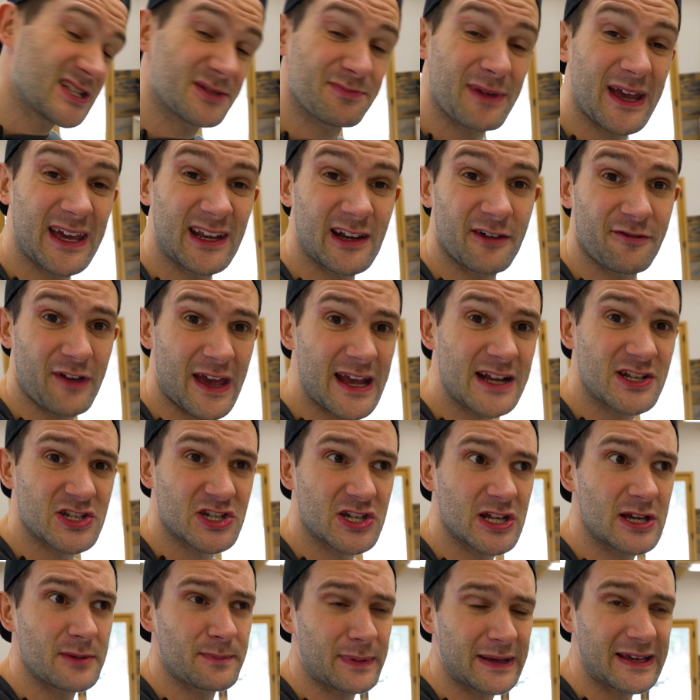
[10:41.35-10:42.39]
it's made of
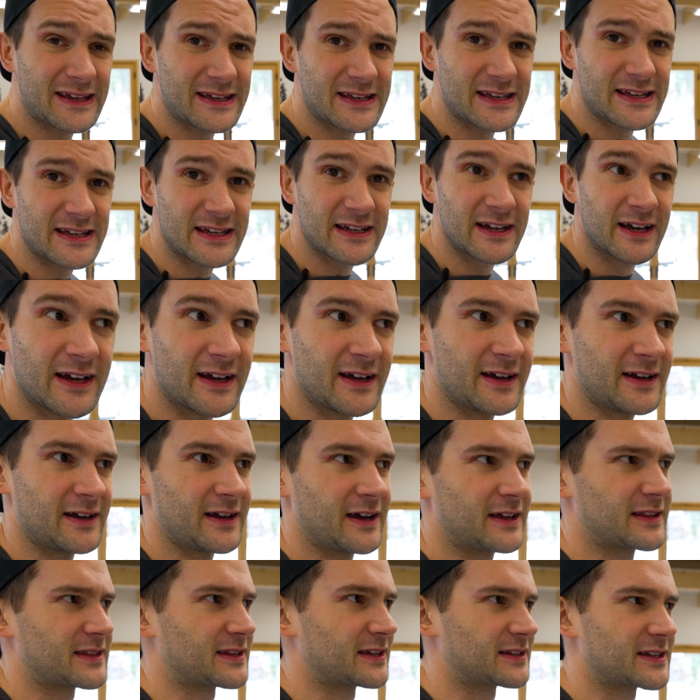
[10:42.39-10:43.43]
HDPE,
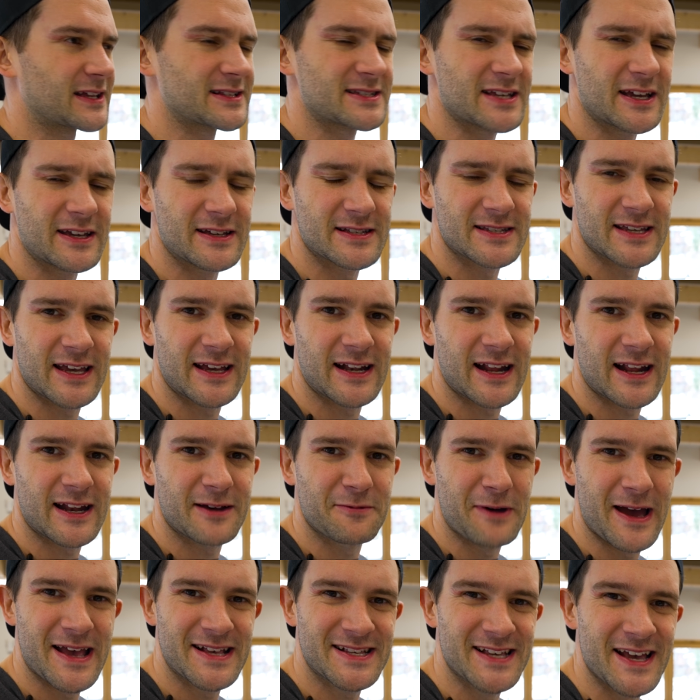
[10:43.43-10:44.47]
I think that's how you say it
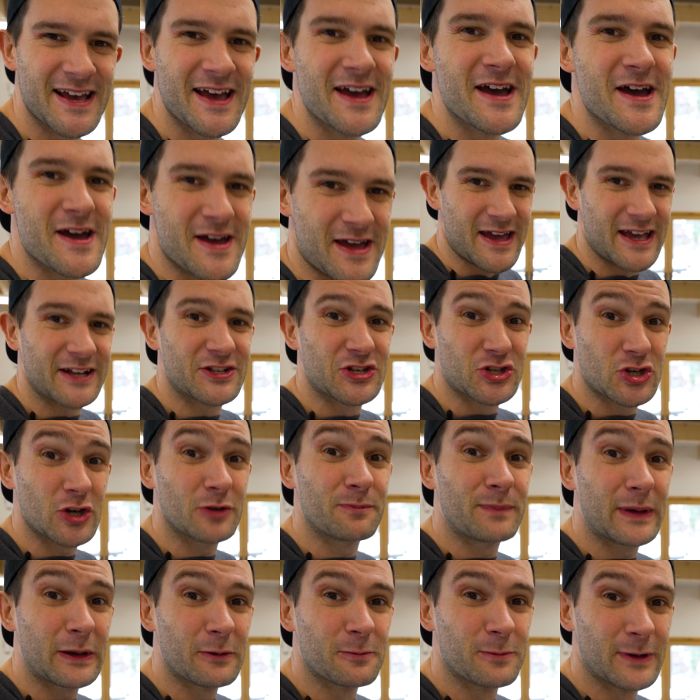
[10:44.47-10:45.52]
anyways, it
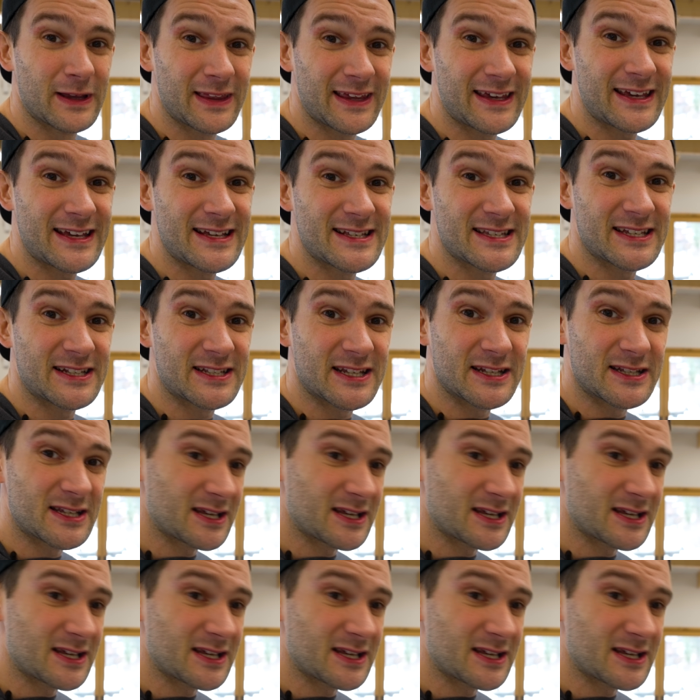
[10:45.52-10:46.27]
should be really easy to